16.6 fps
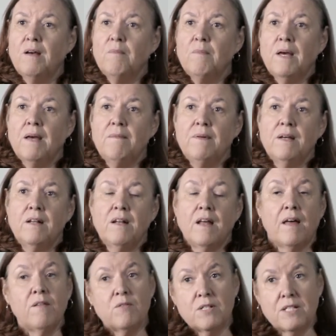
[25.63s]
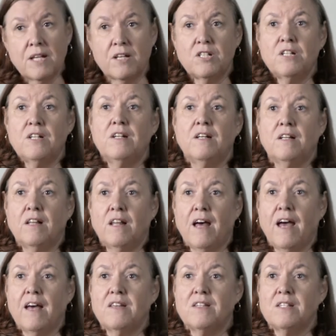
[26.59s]
maybe another session in
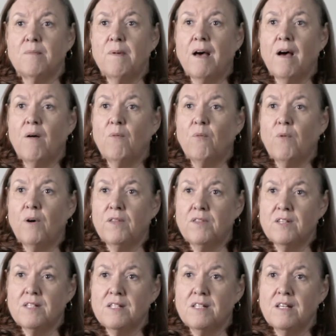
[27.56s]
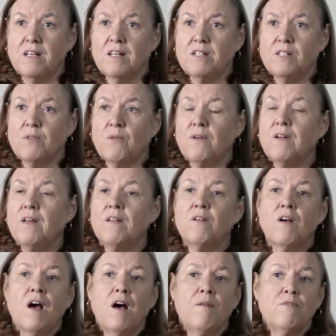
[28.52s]
class about what this is, or another
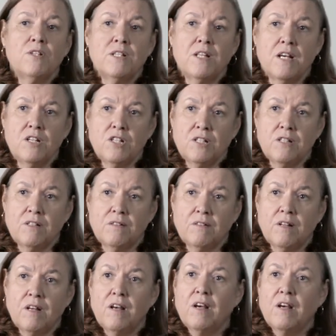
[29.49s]
conversation